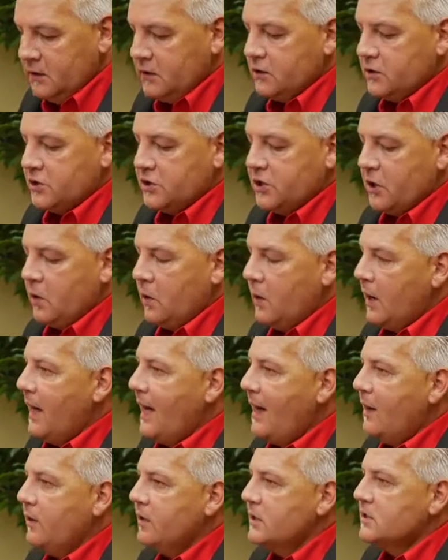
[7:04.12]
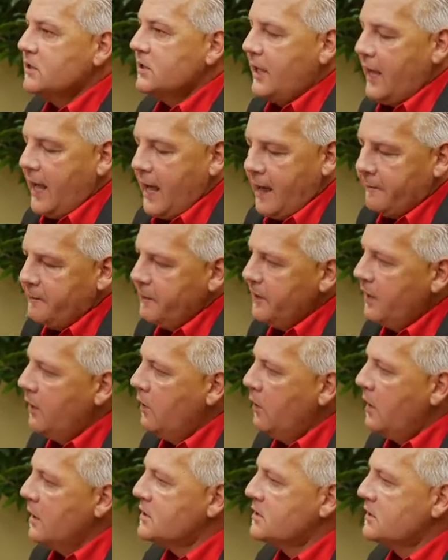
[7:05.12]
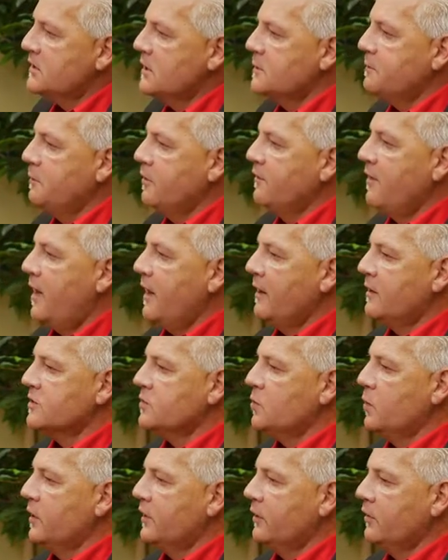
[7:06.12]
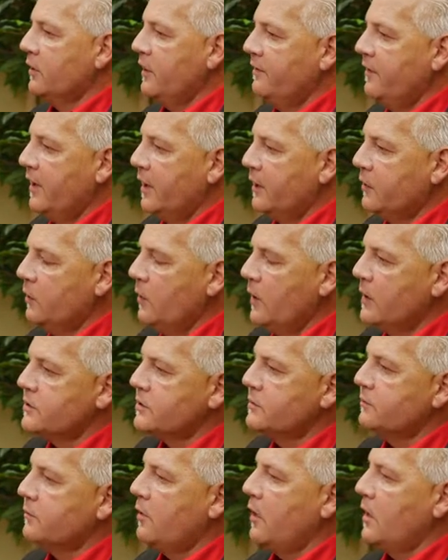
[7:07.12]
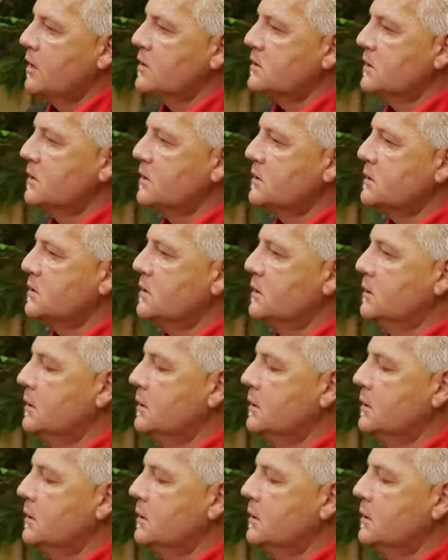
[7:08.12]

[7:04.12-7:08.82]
So how does Capio assist providers with their evaluation process?